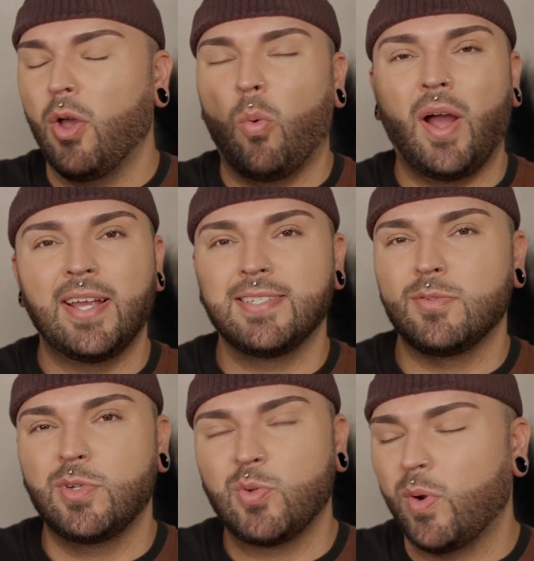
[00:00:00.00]
why is
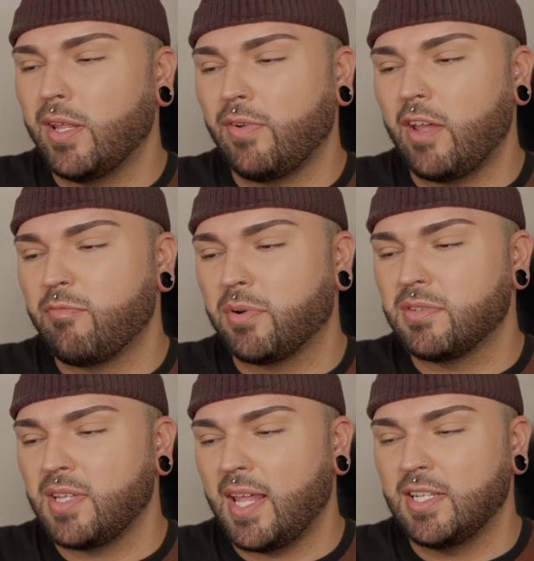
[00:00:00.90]
this one twenty-five
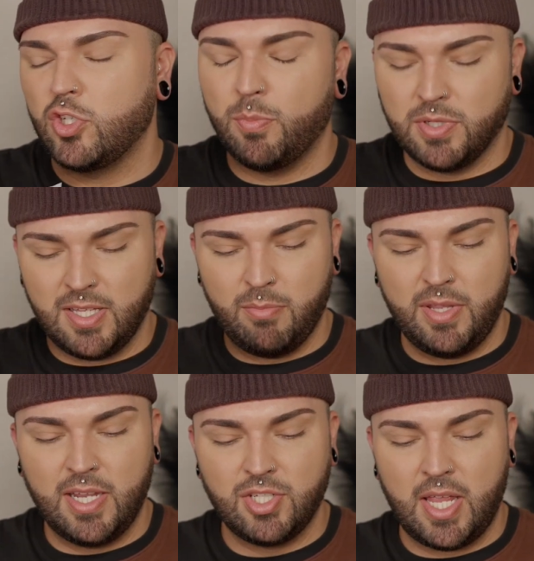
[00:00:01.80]
percent and two percent
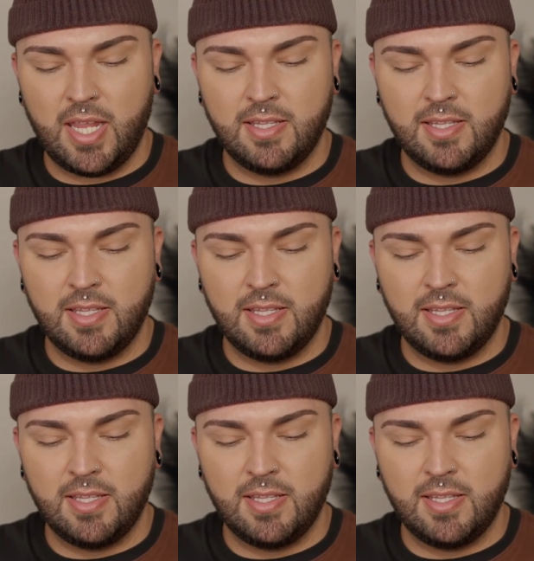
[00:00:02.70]
B H A?